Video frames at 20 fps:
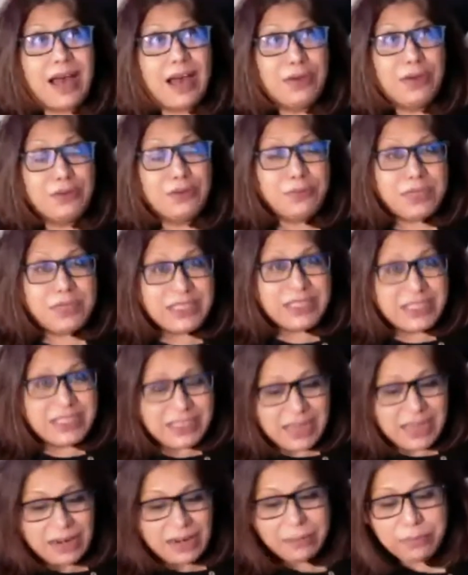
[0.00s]

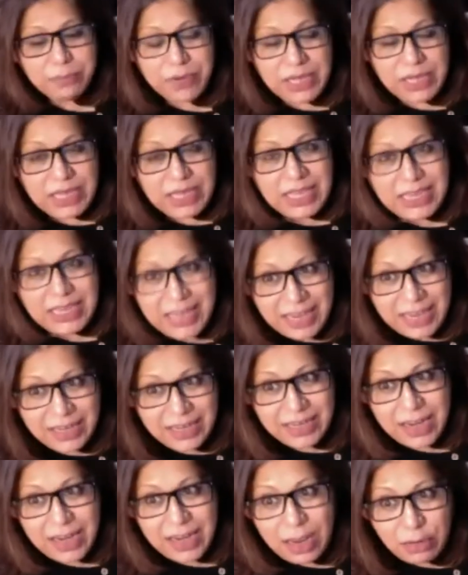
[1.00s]
How do we start
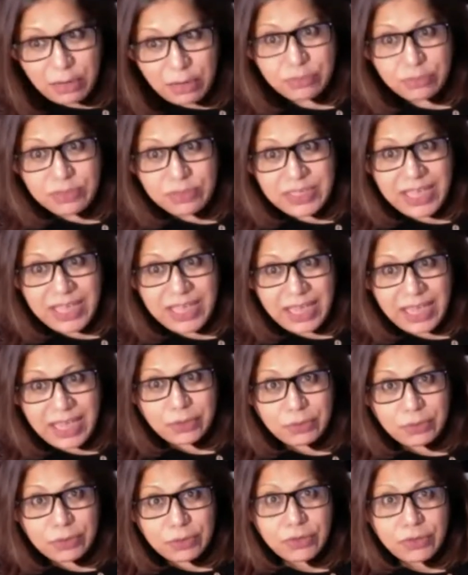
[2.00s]
bringing that down to the
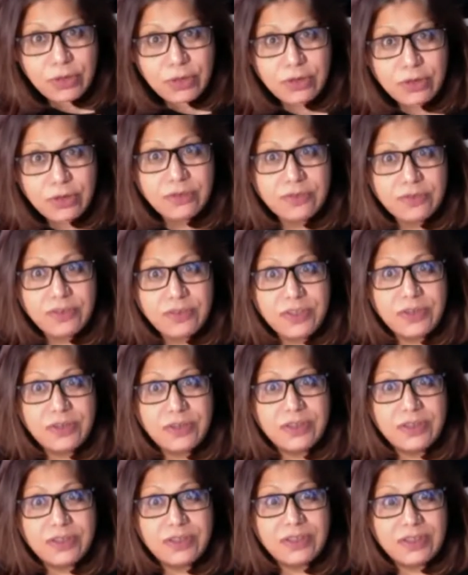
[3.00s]
actual geography
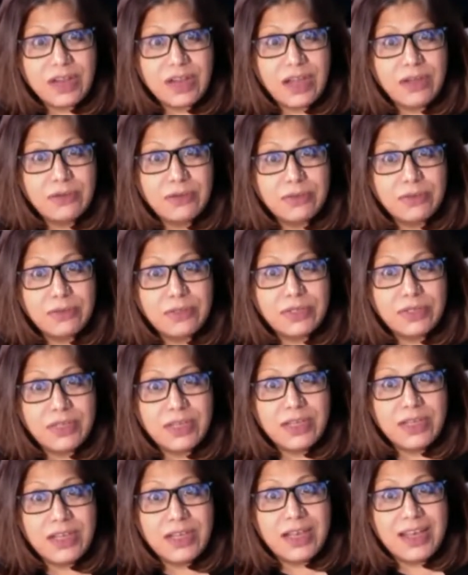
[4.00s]
on the ground?
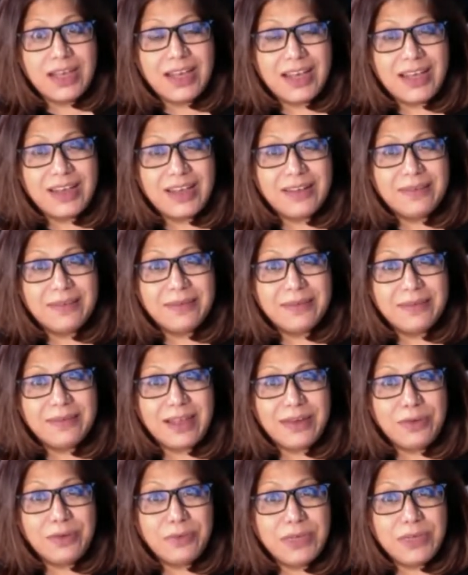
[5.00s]

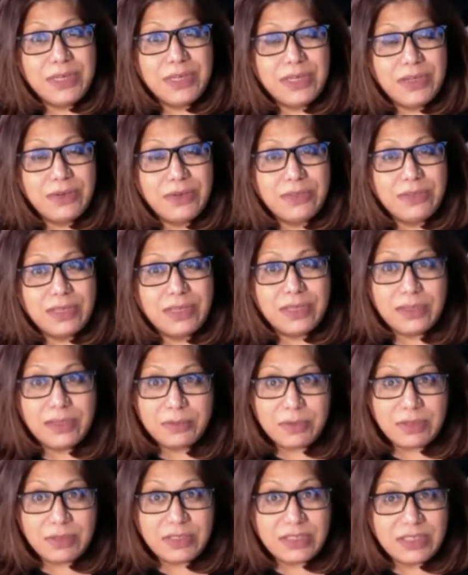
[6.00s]
Do we need to think
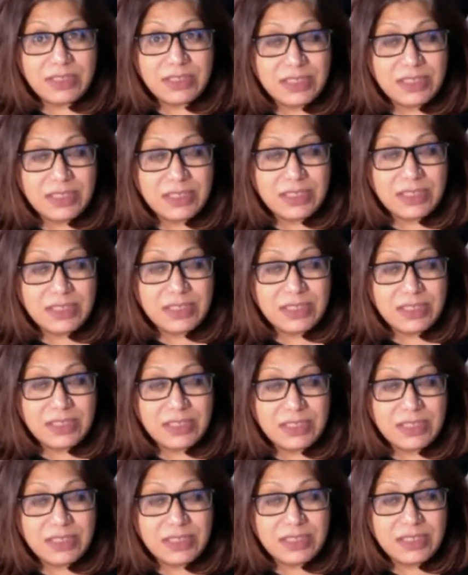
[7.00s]
about cities
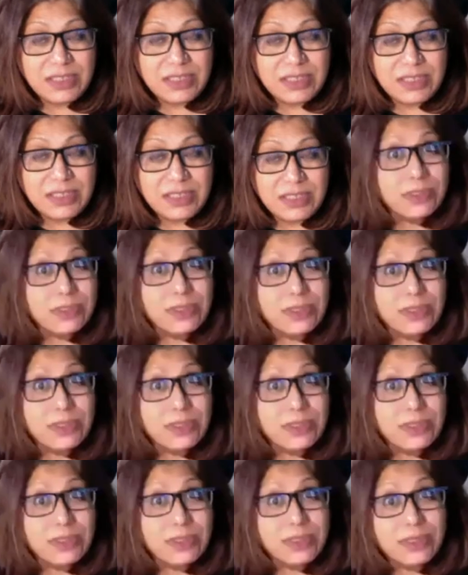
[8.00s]
differently? Do we
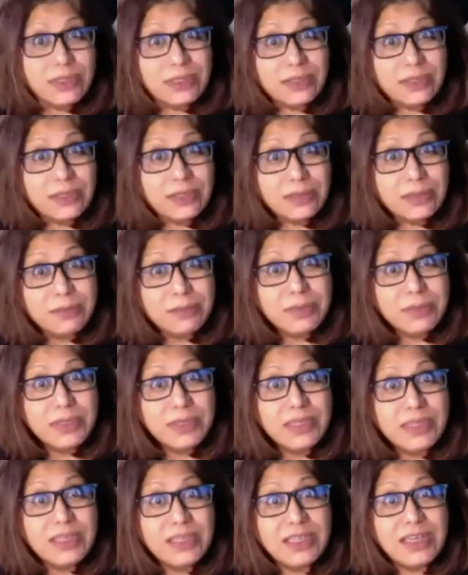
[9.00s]
need to think about
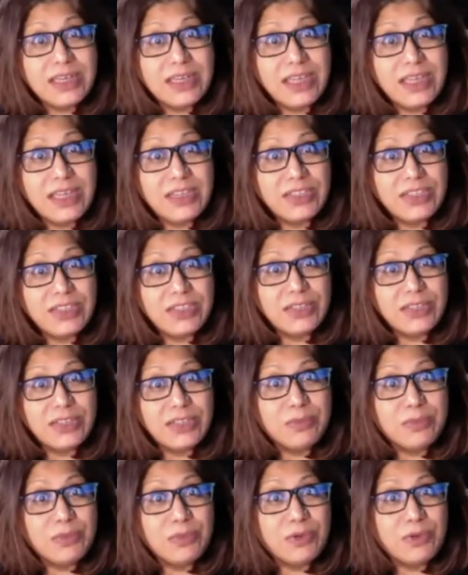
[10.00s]
the
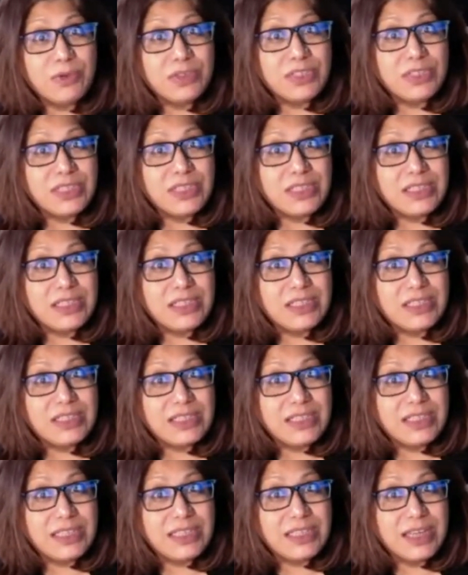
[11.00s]
rural-urban connection
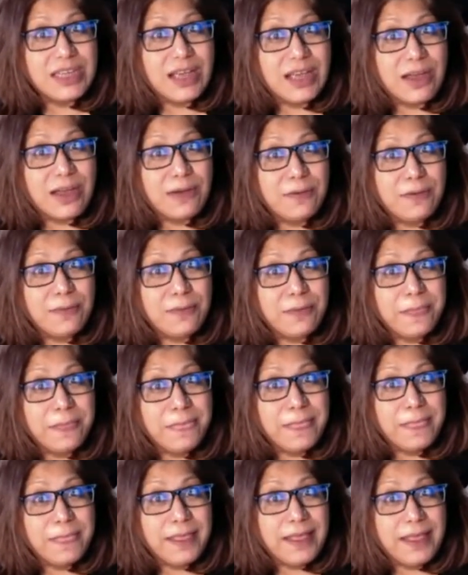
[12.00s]
more seriously
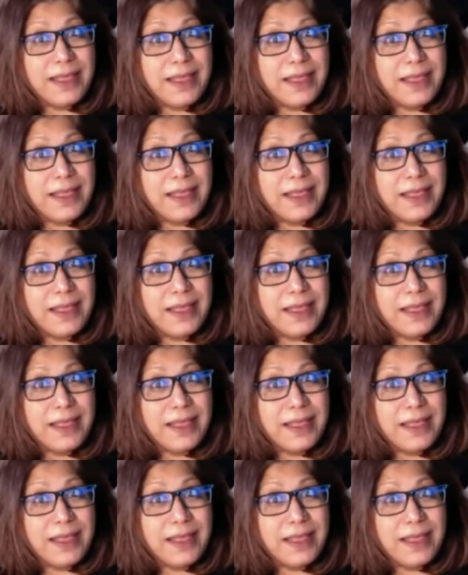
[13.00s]
now?